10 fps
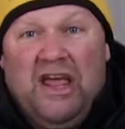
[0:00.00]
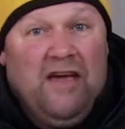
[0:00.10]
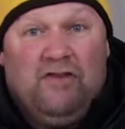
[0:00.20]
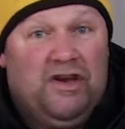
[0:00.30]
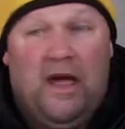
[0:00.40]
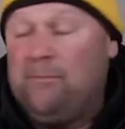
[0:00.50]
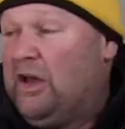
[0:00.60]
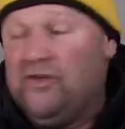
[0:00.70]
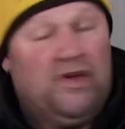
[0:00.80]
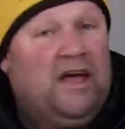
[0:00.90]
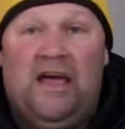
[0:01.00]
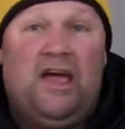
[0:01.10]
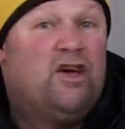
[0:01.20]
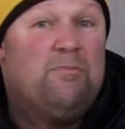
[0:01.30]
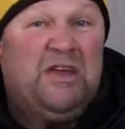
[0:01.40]
given day because
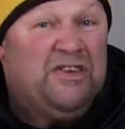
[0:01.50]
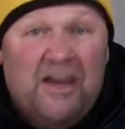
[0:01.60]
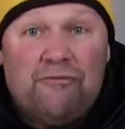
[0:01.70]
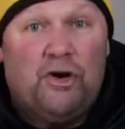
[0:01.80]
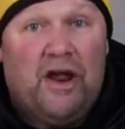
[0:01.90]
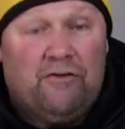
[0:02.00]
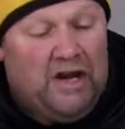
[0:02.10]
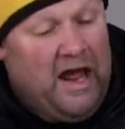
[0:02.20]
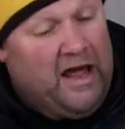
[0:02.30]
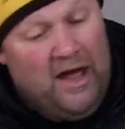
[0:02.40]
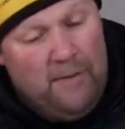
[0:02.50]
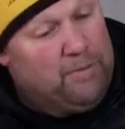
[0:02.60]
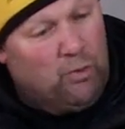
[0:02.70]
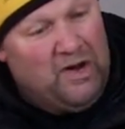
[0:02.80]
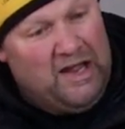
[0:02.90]
it could be different every day.
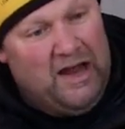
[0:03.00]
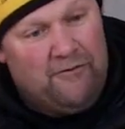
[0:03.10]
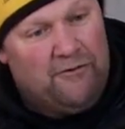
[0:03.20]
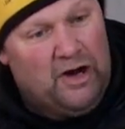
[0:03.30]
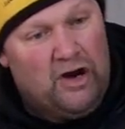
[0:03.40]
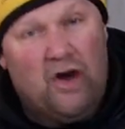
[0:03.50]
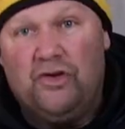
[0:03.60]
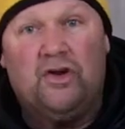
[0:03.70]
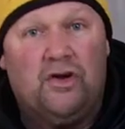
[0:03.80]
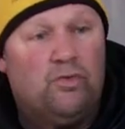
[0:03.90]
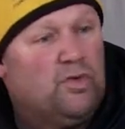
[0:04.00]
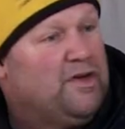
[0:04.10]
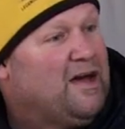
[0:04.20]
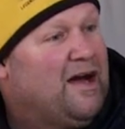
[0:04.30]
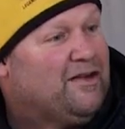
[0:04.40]
But when you get it figured out, you can
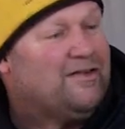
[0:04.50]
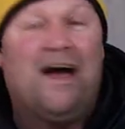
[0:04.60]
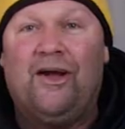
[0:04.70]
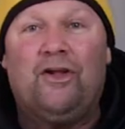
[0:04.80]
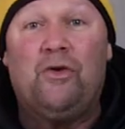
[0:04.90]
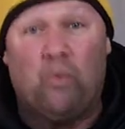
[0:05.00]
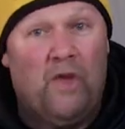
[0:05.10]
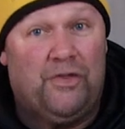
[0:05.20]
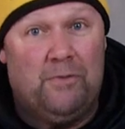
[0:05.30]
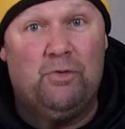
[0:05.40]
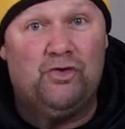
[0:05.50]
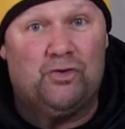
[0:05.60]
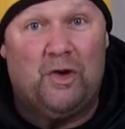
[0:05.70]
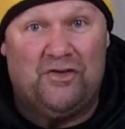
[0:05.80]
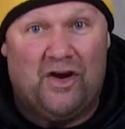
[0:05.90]
really kind of dial in what their mood
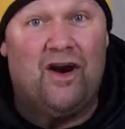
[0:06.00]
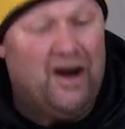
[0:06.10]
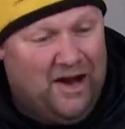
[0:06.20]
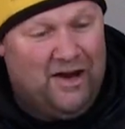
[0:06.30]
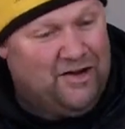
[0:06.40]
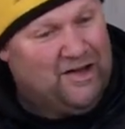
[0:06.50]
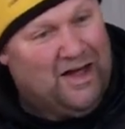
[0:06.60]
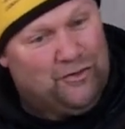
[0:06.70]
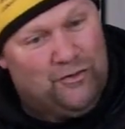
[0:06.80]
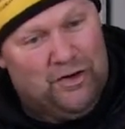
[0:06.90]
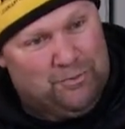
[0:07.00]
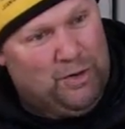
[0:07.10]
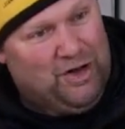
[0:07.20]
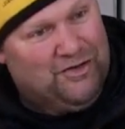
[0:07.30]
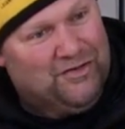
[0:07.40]
swings are and you can catch fish
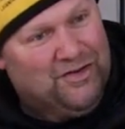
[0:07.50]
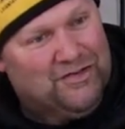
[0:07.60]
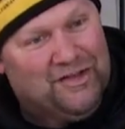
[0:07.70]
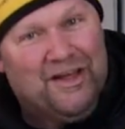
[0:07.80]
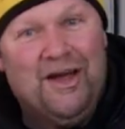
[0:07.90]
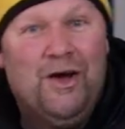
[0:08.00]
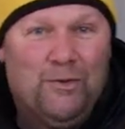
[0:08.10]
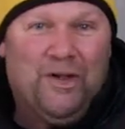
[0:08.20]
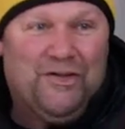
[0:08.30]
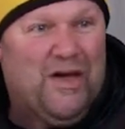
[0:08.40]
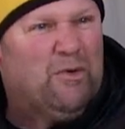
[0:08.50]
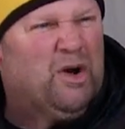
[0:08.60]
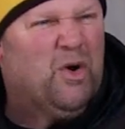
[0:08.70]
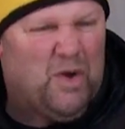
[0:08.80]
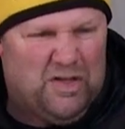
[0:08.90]
pretty consistently. We'll let that
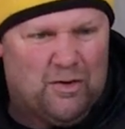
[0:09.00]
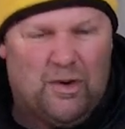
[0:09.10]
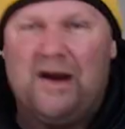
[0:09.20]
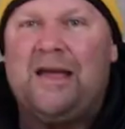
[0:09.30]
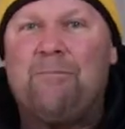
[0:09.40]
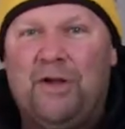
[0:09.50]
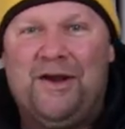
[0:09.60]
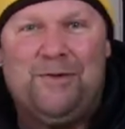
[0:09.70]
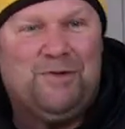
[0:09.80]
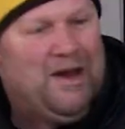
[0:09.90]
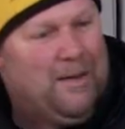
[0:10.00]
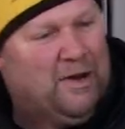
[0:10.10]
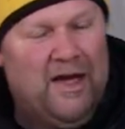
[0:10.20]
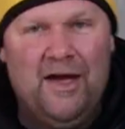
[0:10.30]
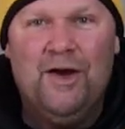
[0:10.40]
one go. I think we're going to get plenty of them today, but